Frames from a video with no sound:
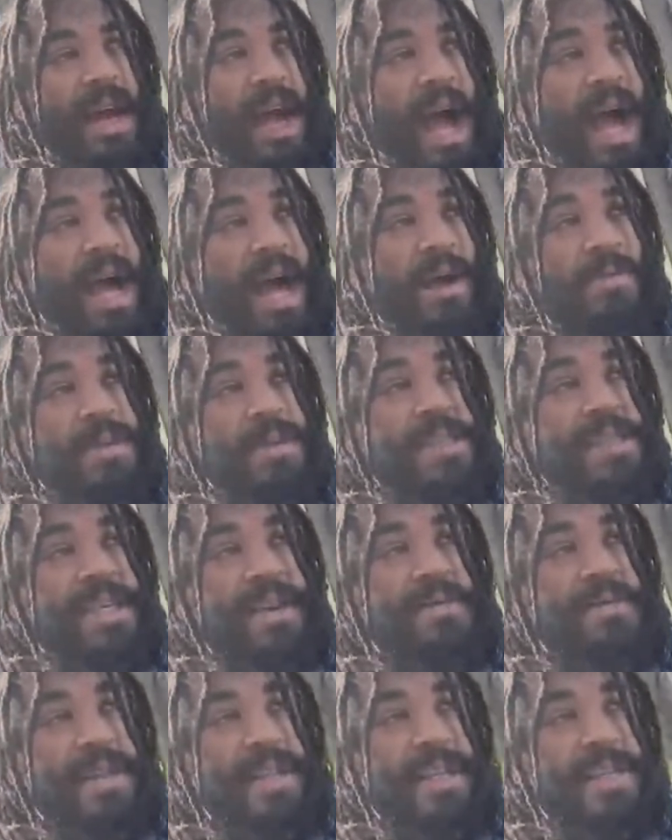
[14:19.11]
I was
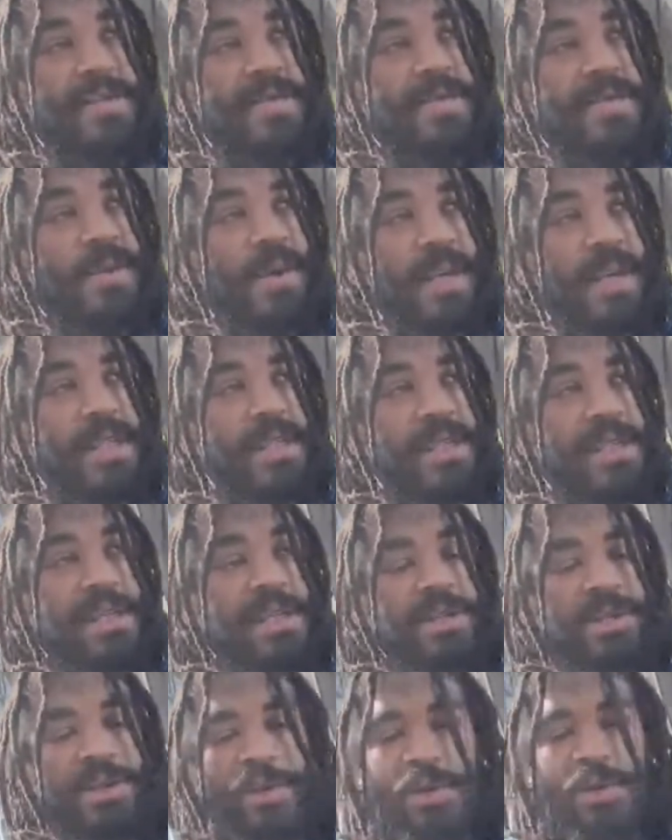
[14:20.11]
given this voice to
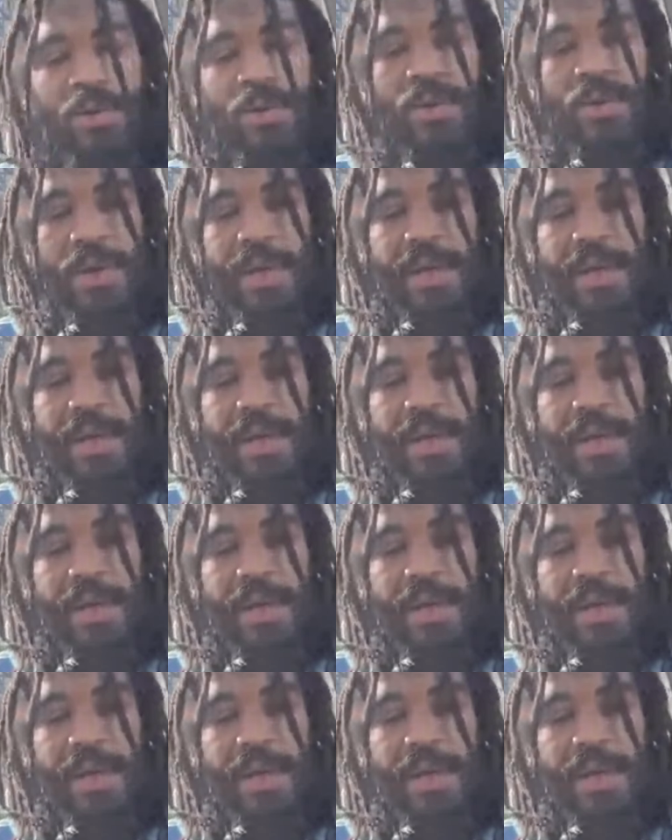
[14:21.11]
do